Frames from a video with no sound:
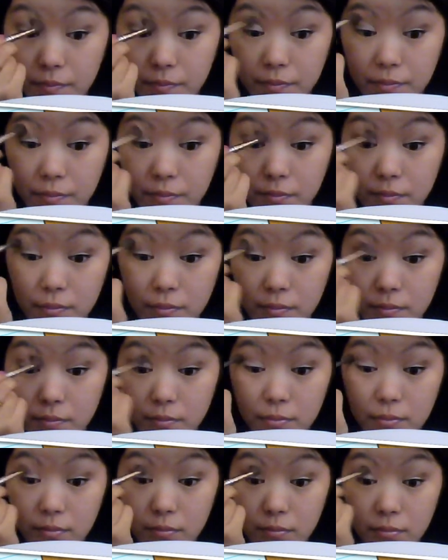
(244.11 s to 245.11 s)

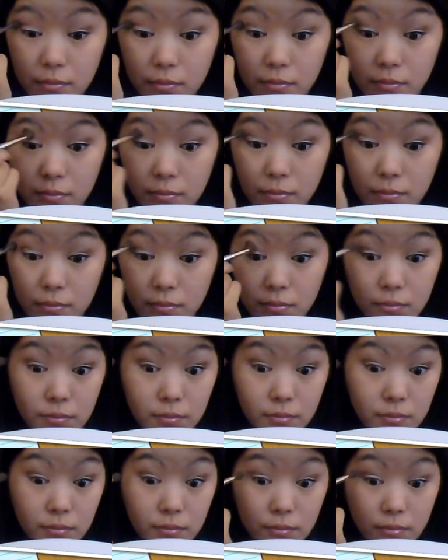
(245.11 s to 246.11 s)

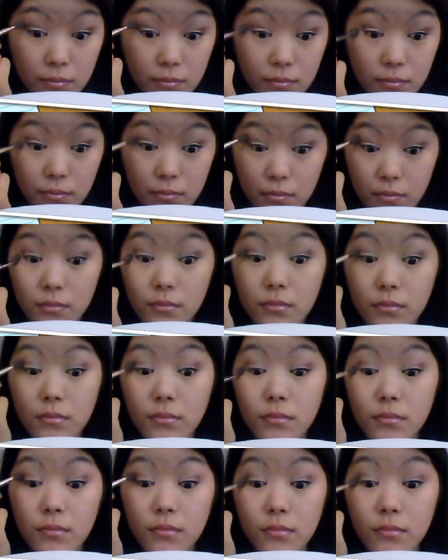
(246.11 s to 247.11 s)

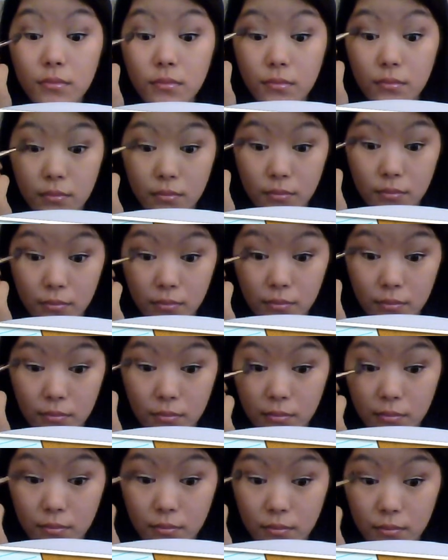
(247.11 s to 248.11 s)

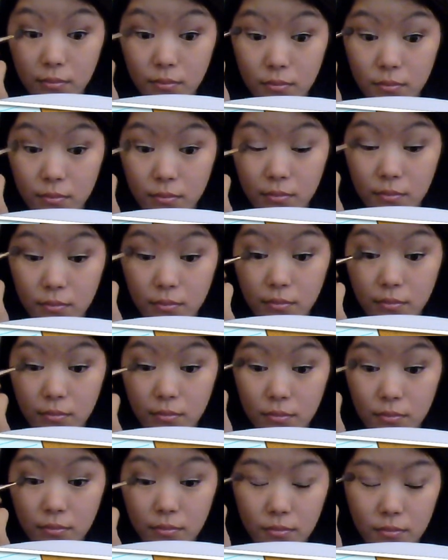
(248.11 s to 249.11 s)

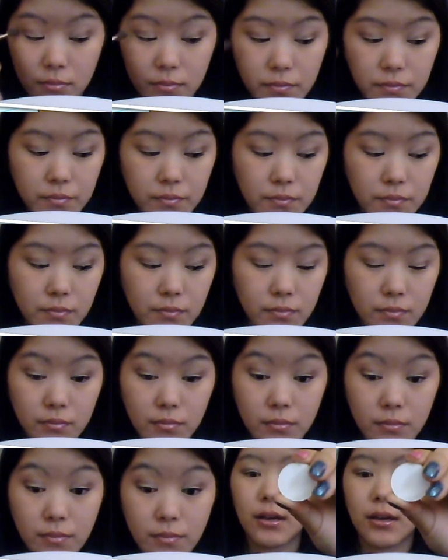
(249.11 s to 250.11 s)

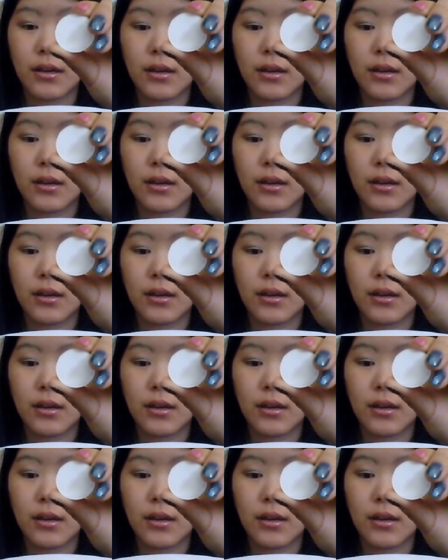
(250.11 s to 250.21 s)
[no speech]